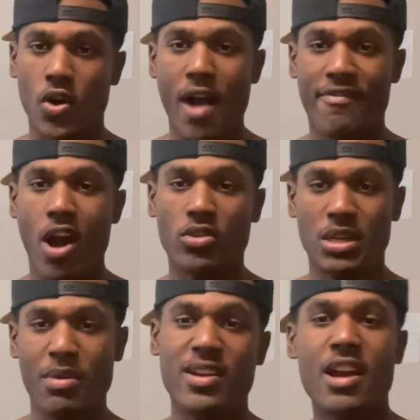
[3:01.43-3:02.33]
I found
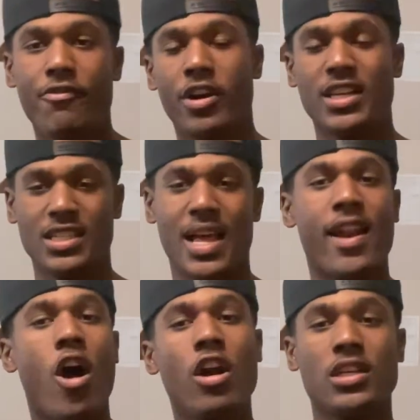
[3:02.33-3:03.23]
some in Denver because there's a lot
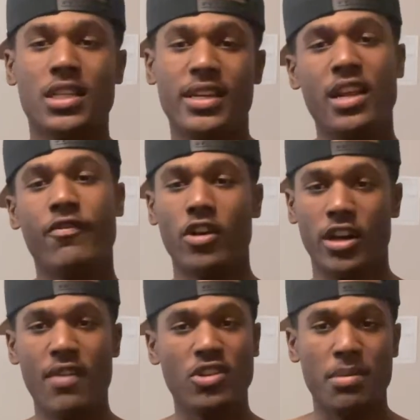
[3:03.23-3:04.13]
of artists in Denver.
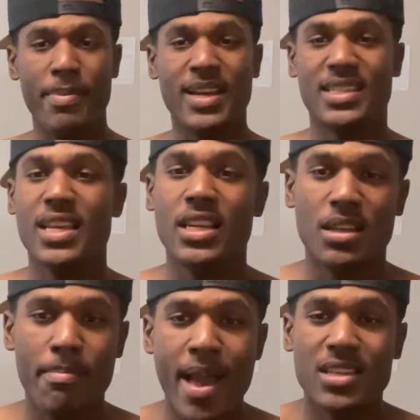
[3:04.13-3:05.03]
Denver's a big city. It's
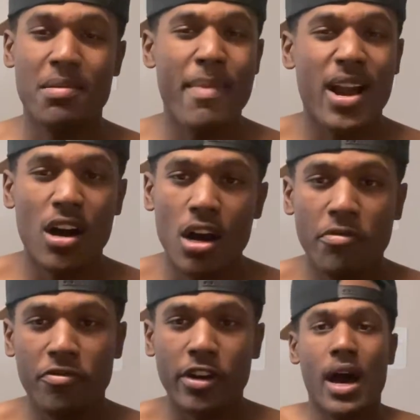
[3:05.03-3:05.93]
a, it's a mega hub
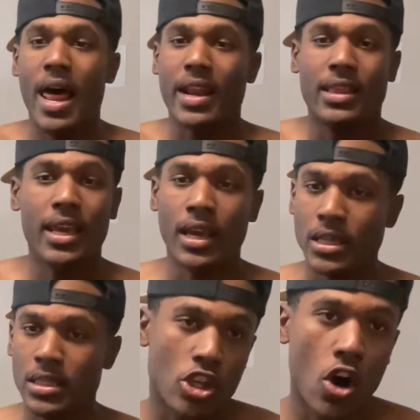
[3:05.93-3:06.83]
for a lot of
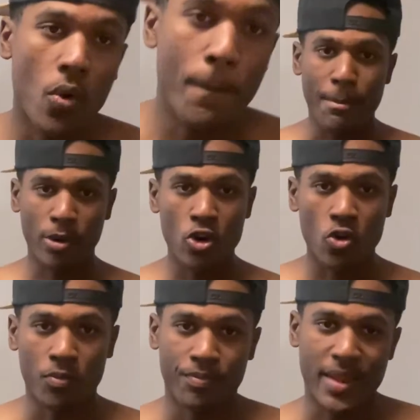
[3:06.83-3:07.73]
things. So
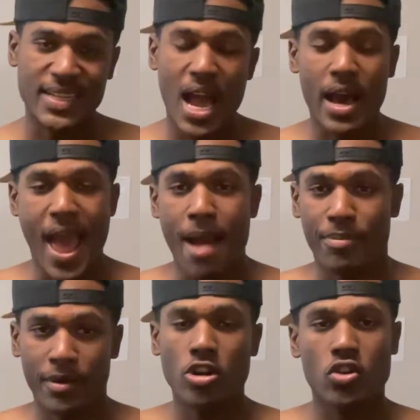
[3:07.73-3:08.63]
boom, that's how it
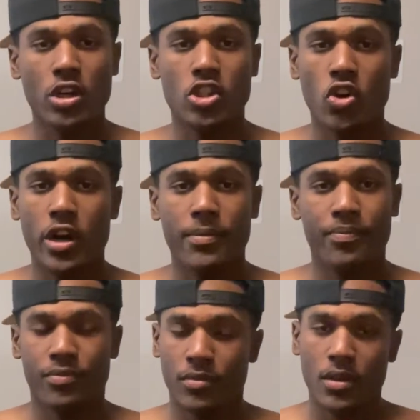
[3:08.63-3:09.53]
happened. Long story short,
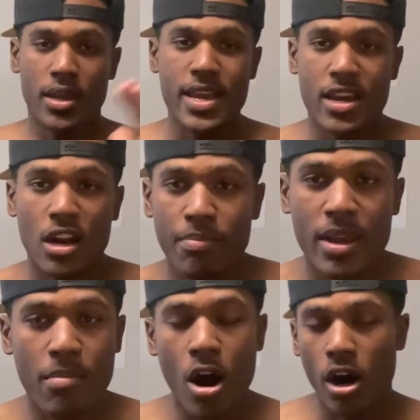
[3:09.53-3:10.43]
he ended up
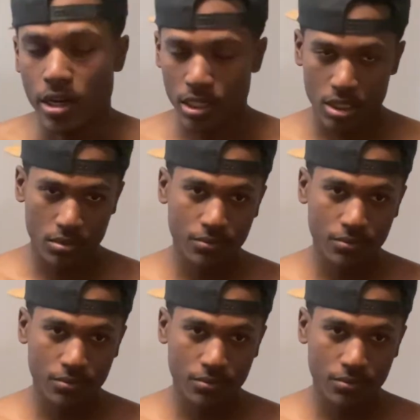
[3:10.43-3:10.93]
being my artist.